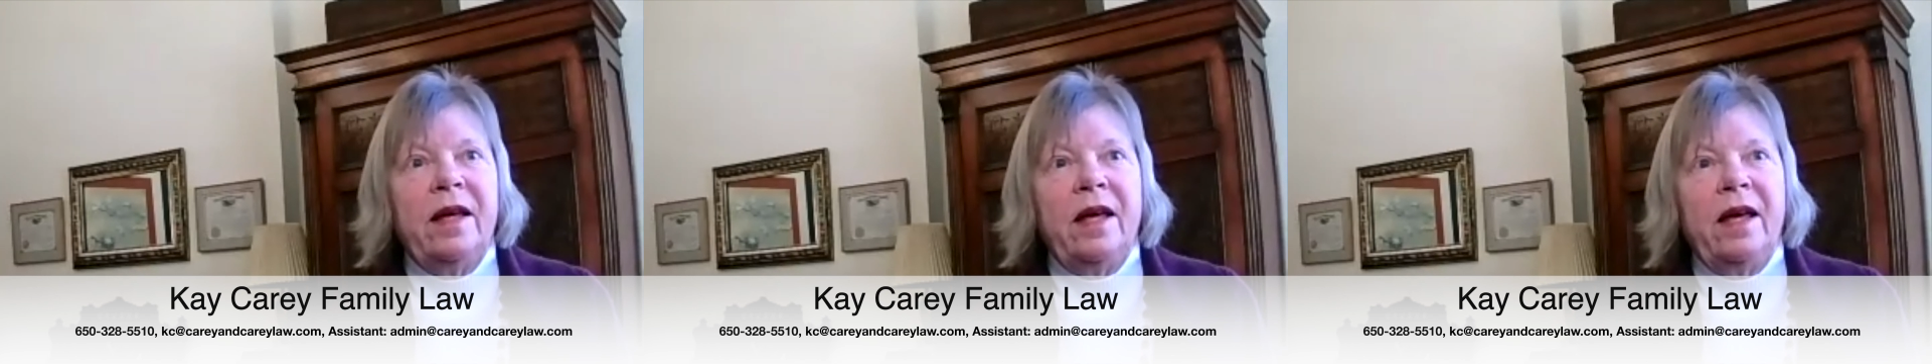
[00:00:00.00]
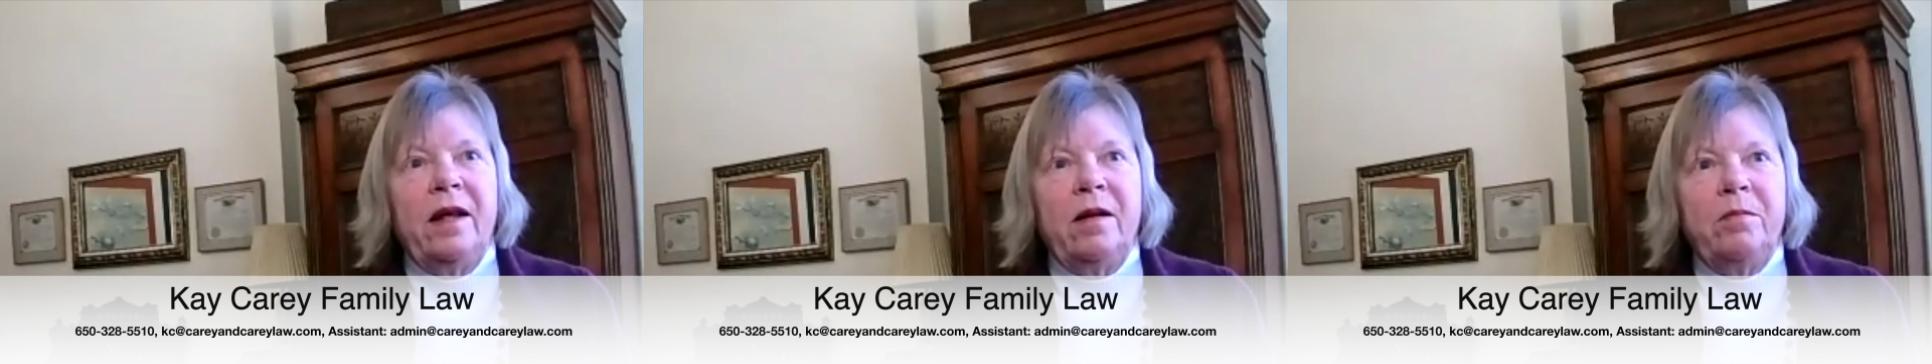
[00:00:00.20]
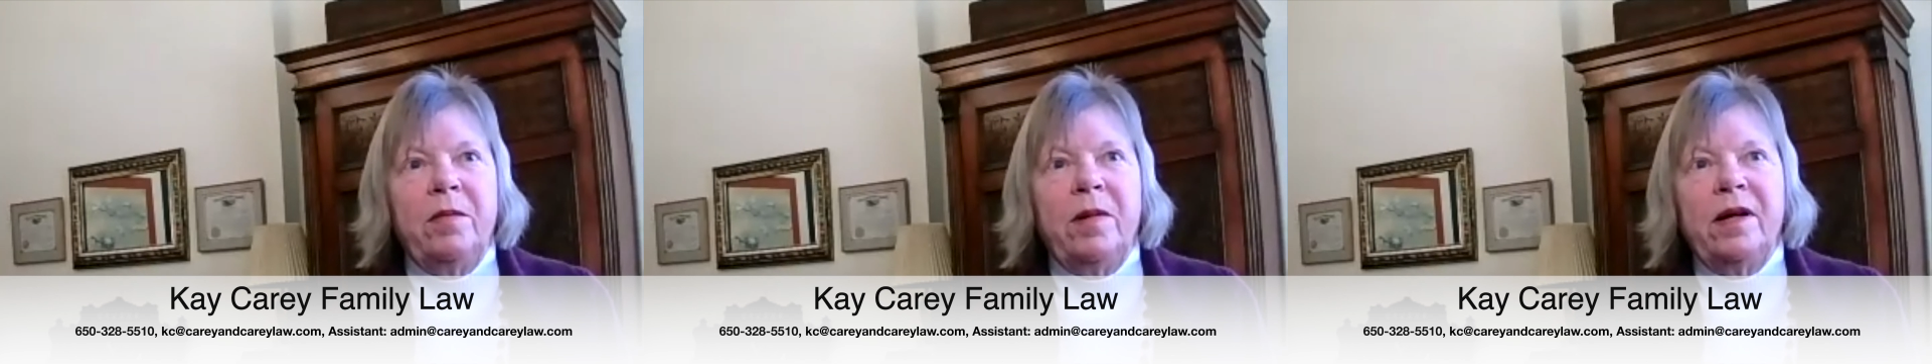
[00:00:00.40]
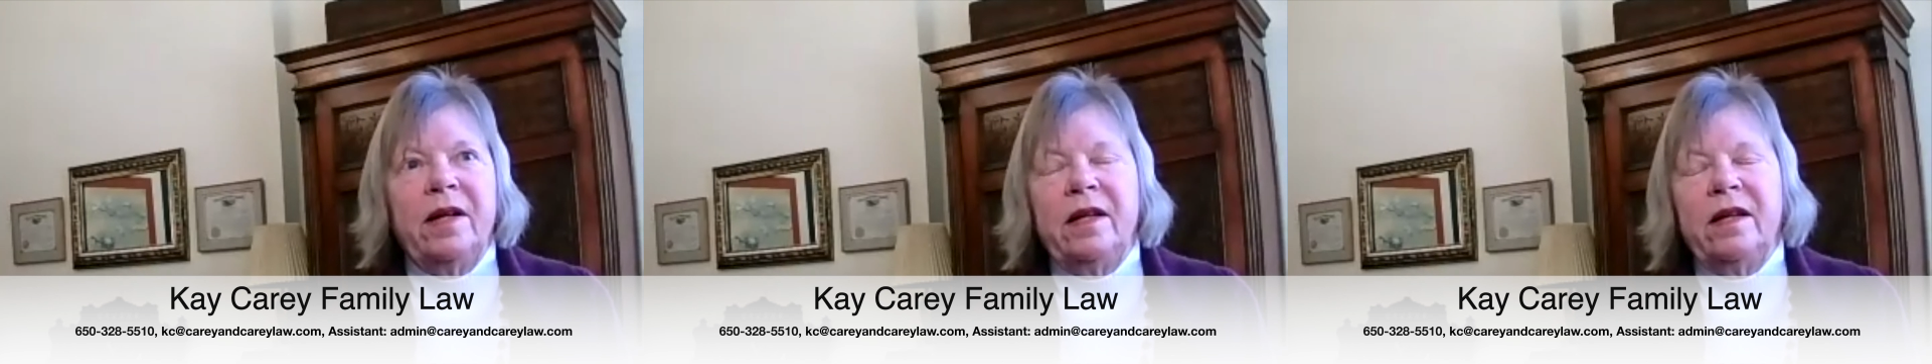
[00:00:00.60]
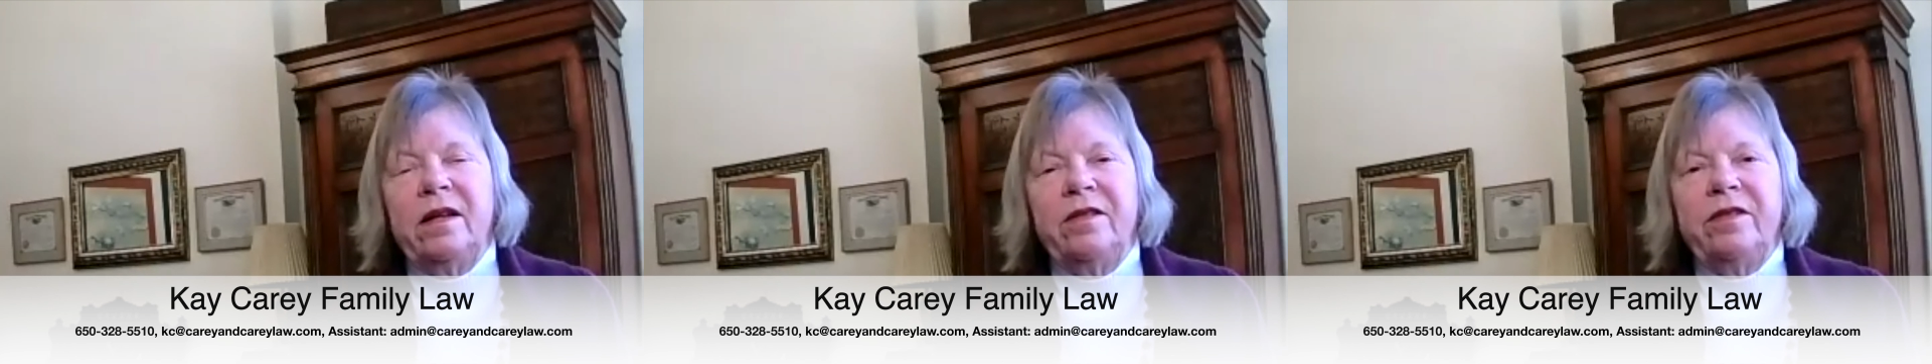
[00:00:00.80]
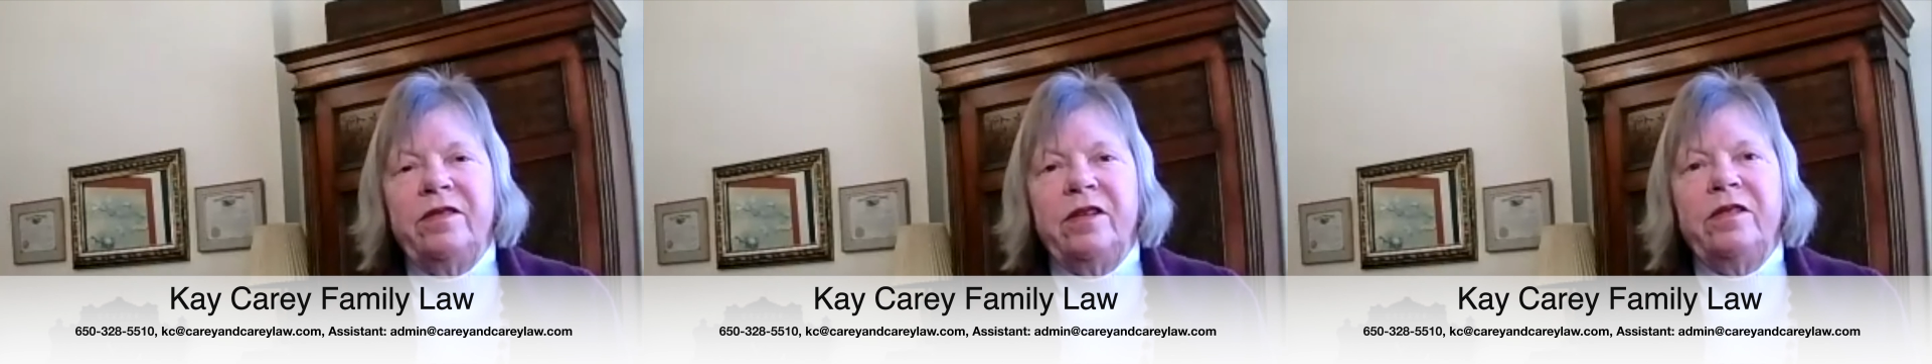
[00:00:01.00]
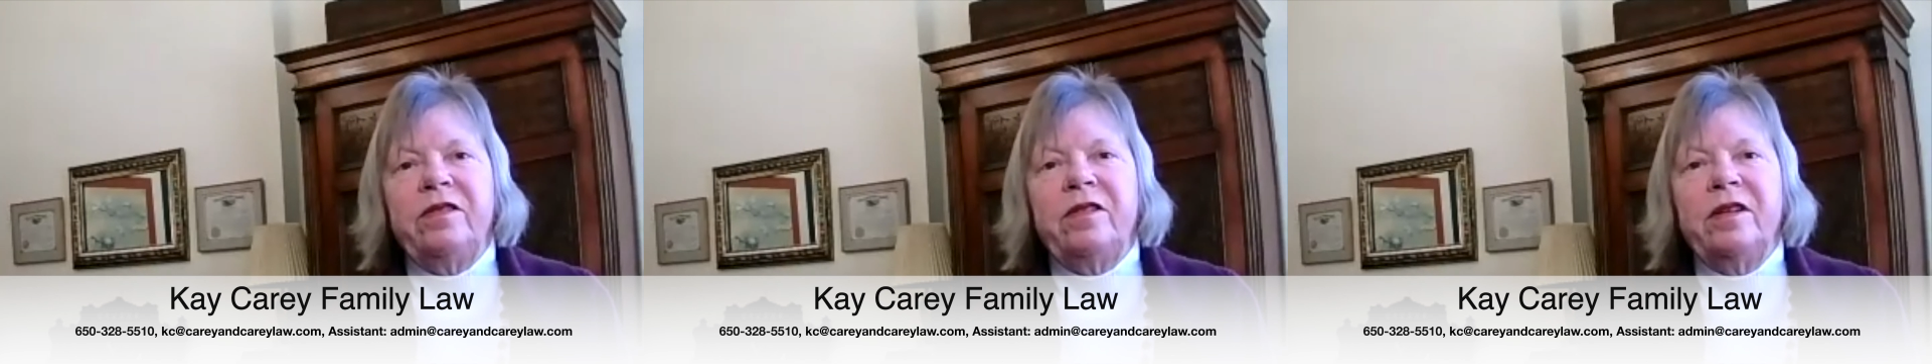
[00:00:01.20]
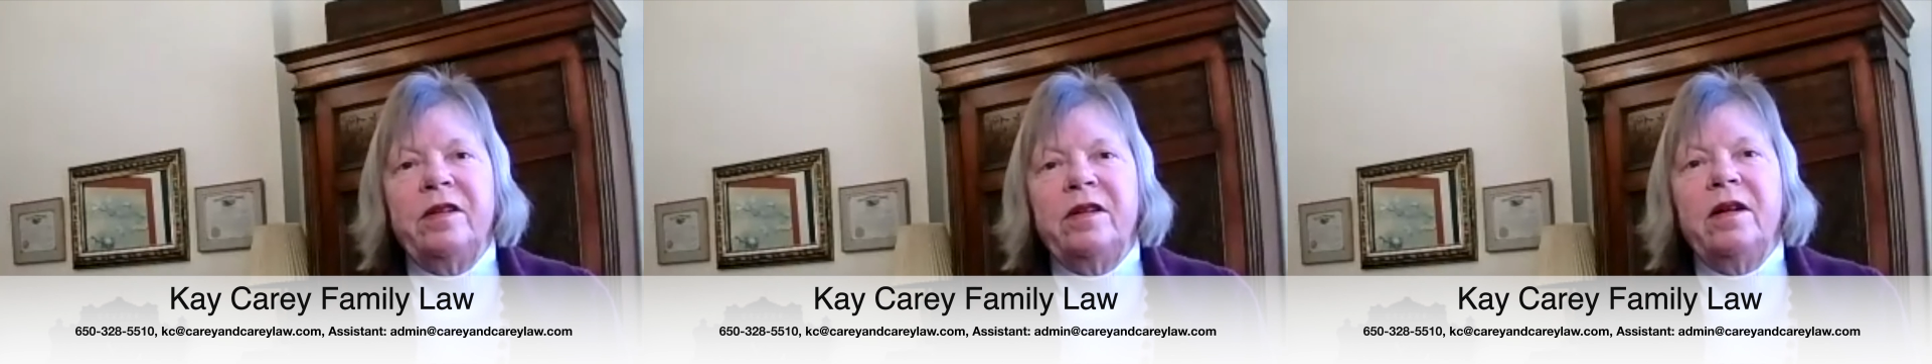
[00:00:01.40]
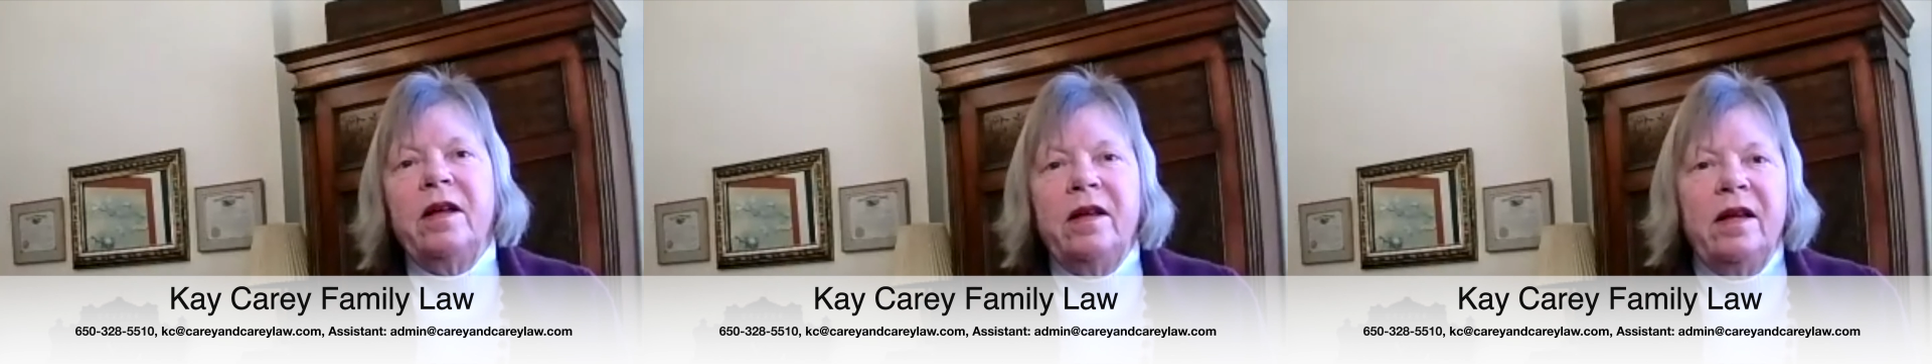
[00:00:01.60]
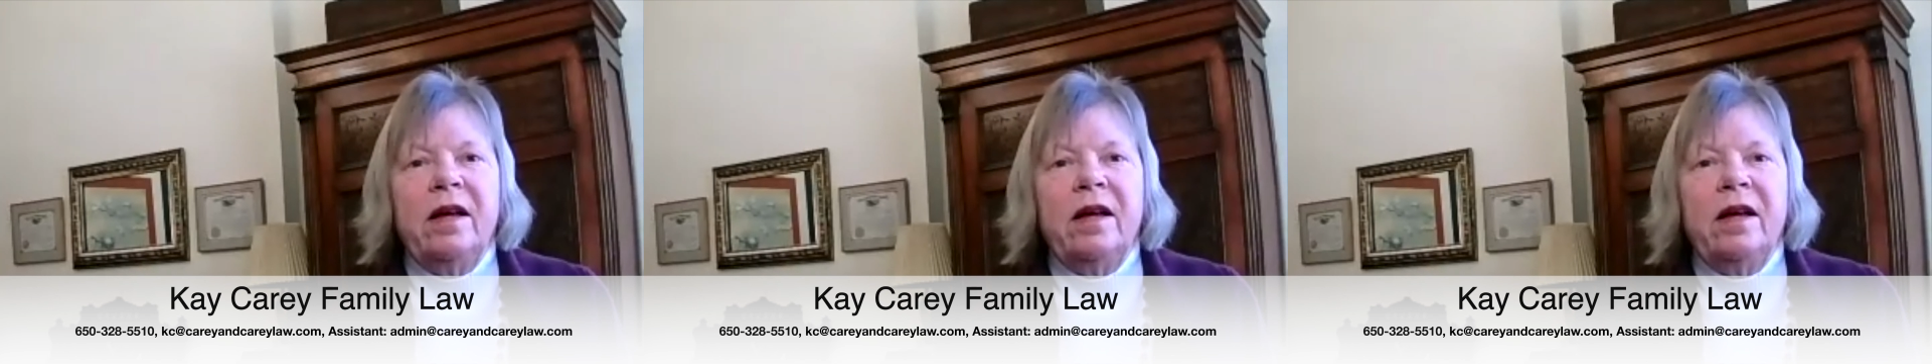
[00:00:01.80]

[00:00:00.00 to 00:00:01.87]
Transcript: And my assistant